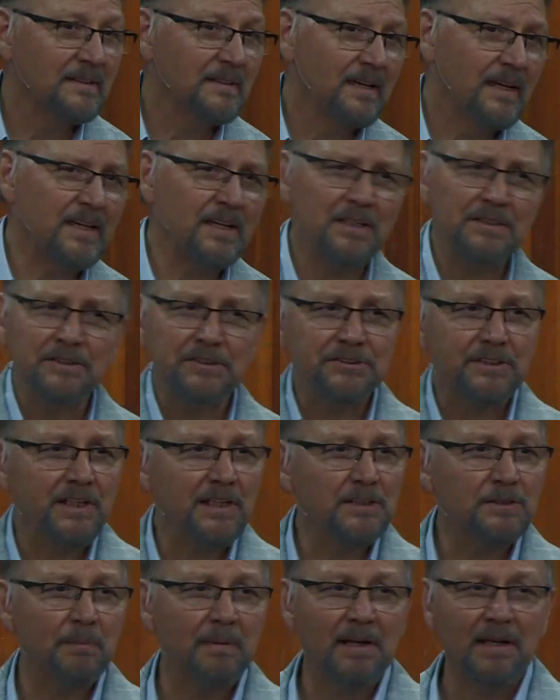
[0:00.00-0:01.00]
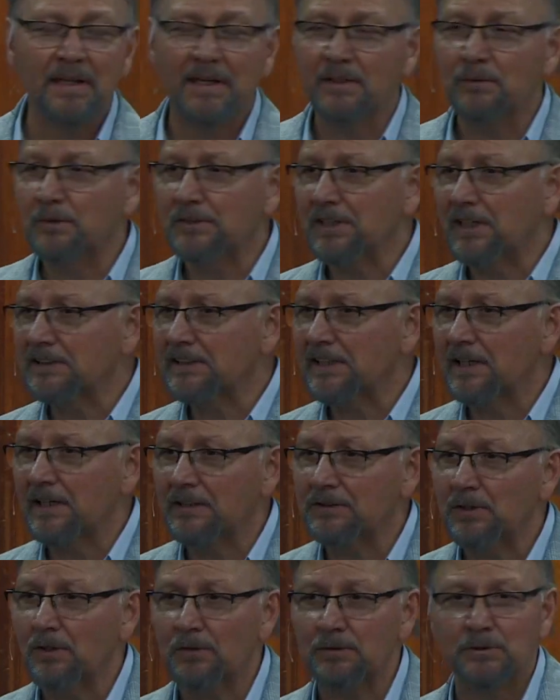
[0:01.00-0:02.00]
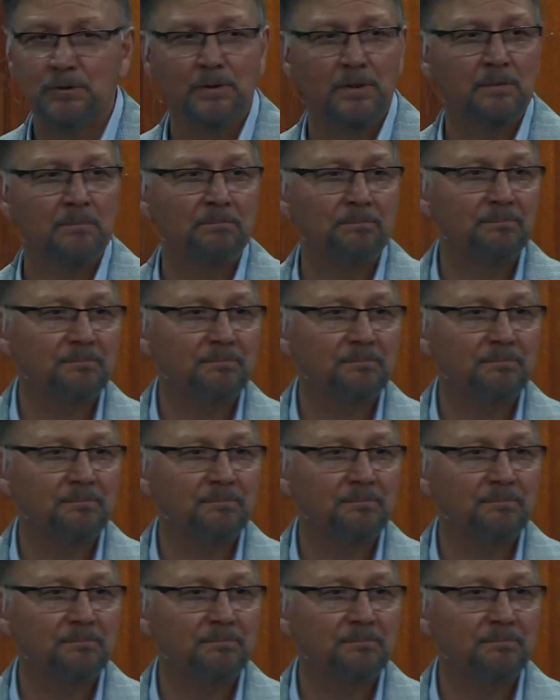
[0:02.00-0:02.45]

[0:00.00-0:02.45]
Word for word: He understands my language. That's how I talk to him.